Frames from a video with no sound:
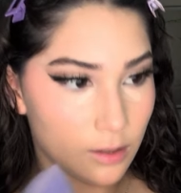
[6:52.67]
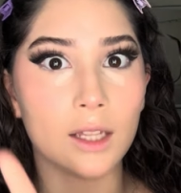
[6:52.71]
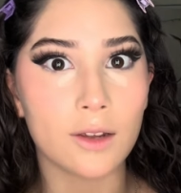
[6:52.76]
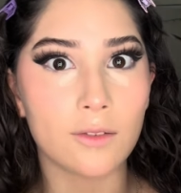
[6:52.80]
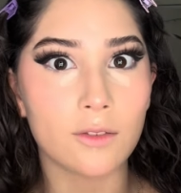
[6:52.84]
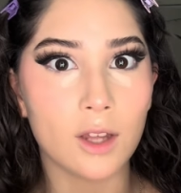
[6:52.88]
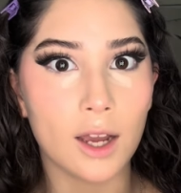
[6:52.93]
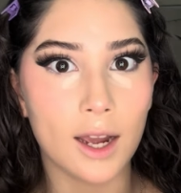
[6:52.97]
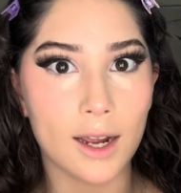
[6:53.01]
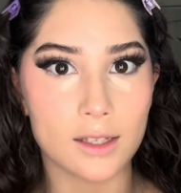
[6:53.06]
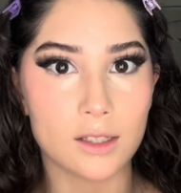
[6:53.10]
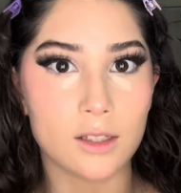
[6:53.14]
Leave
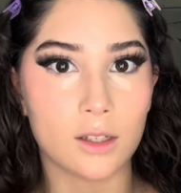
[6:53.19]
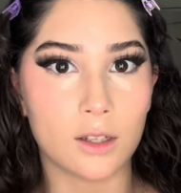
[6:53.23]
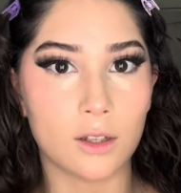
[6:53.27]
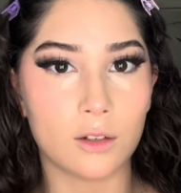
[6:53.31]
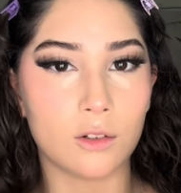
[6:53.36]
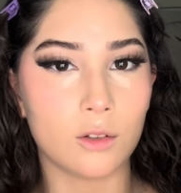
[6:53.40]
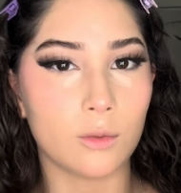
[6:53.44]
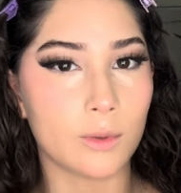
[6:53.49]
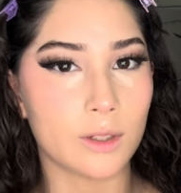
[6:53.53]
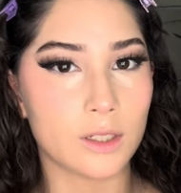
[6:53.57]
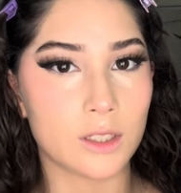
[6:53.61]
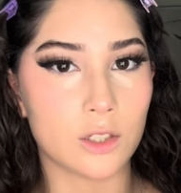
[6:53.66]
the eyes alone,
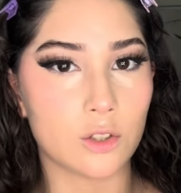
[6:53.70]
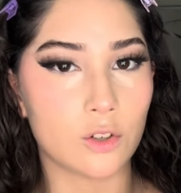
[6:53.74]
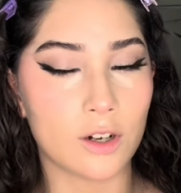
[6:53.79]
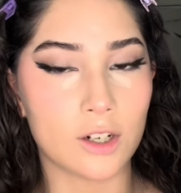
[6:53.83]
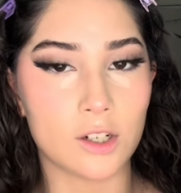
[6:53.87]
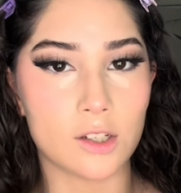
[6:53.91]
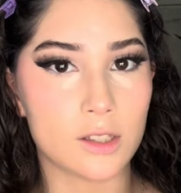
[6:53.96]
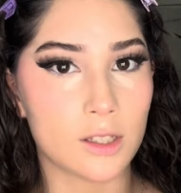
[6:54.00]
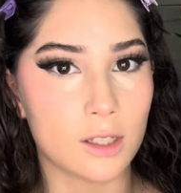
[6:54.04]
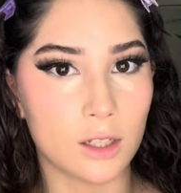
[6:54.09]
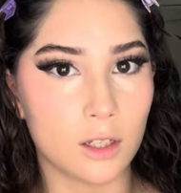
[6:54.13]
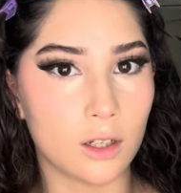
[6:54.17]
you want to dry
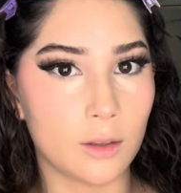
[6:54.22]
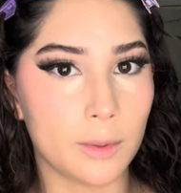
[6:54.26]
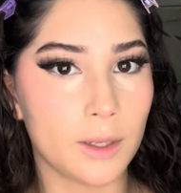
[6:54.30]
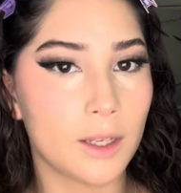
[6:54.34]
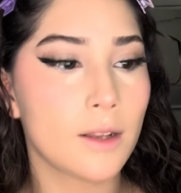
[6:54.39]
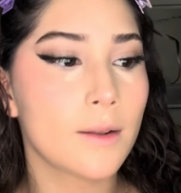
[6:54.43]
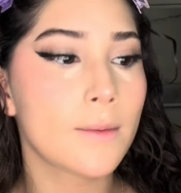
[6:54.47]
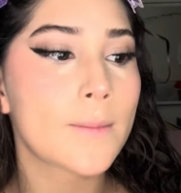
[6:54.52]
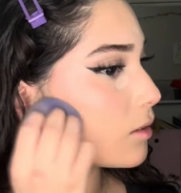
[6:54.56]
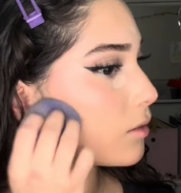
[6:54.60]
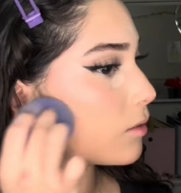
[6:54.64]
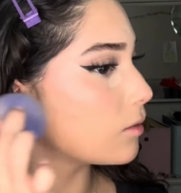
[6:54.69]
just a little bit.